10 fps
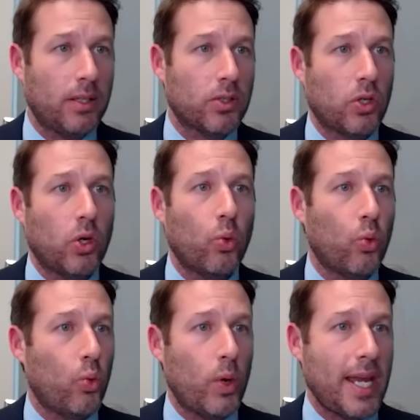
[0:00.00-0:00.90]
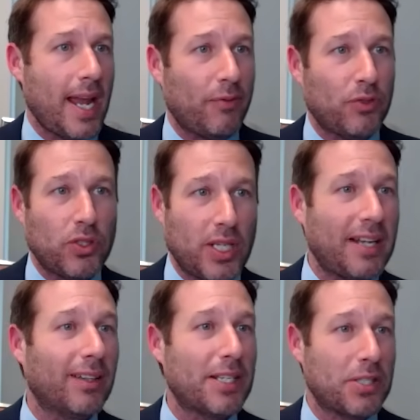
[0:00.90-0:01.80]
And so we have to
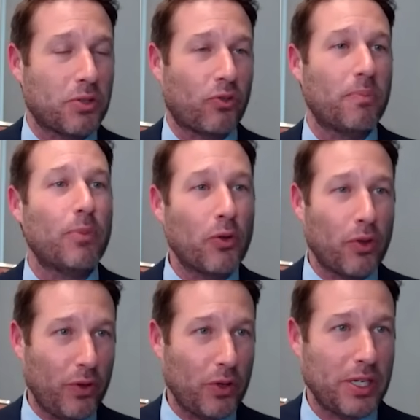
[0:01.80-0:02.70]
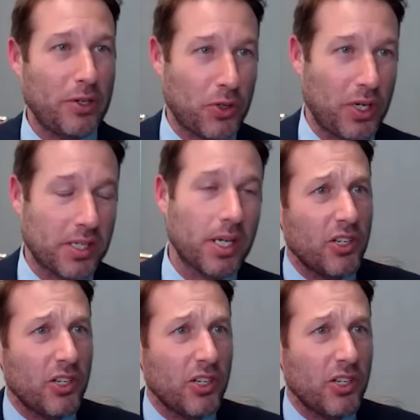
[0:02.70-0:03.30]
take lessons from both of those industries,